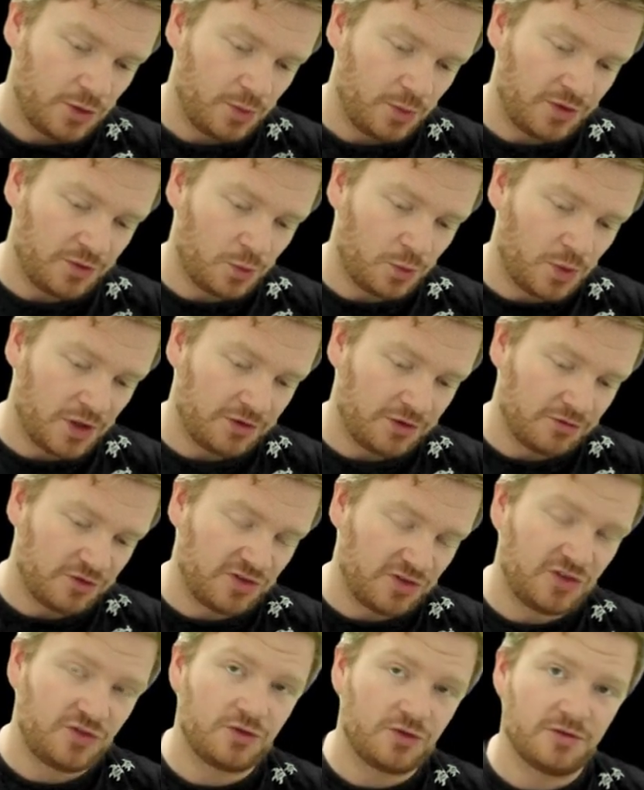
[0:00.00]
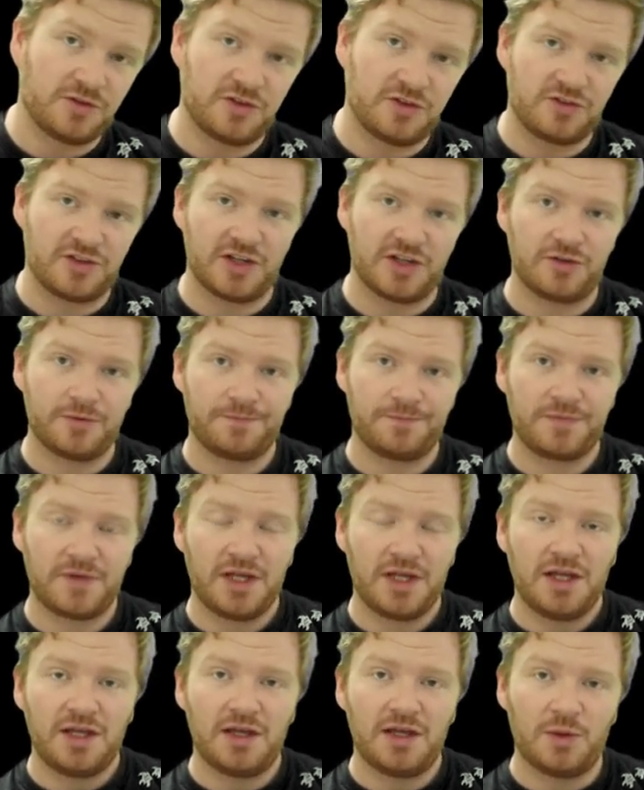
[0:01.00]
with one resistor instead?
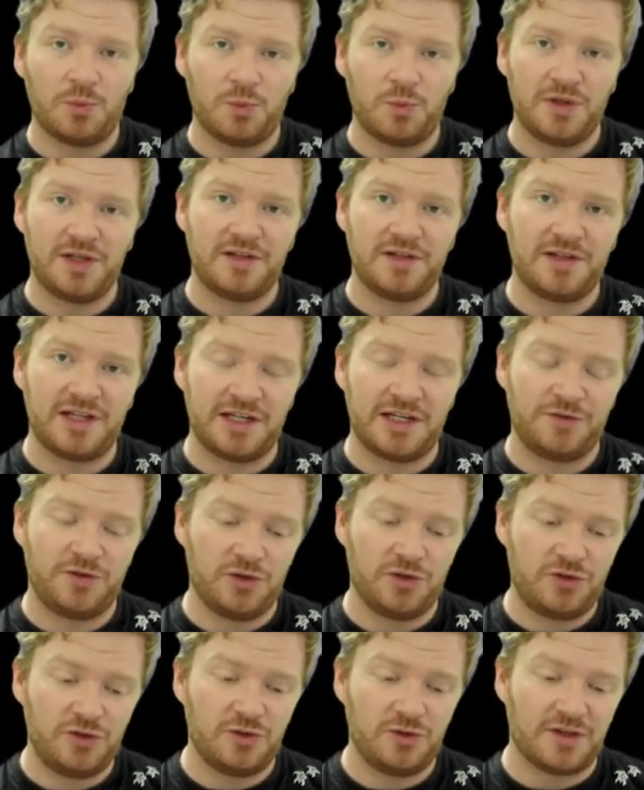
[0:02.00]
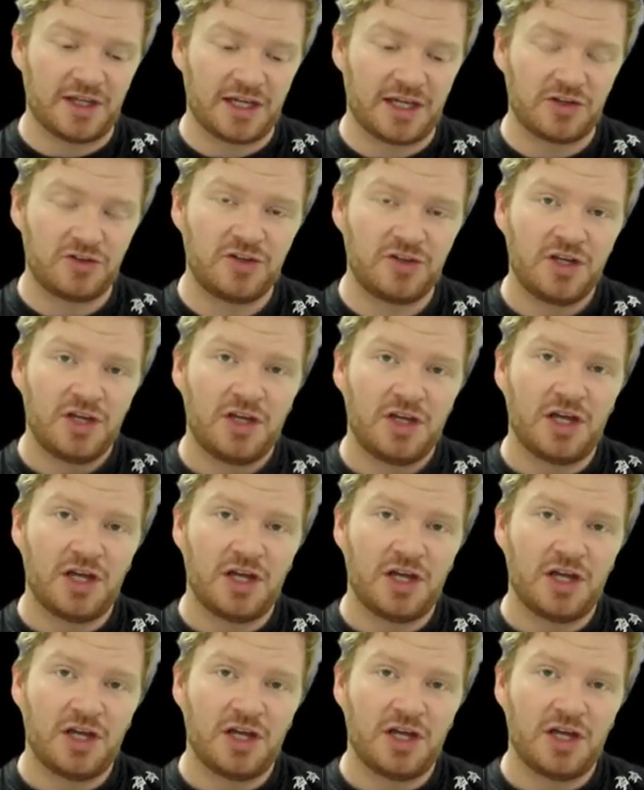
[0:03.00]
And if you do that,